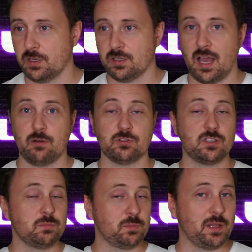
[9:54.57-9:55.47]
I will still
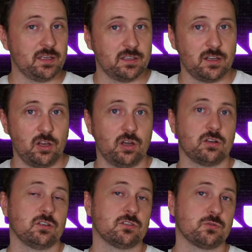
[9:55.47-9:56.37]
be playing it a lot
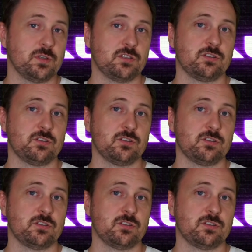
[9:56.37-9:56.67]
on Twitch.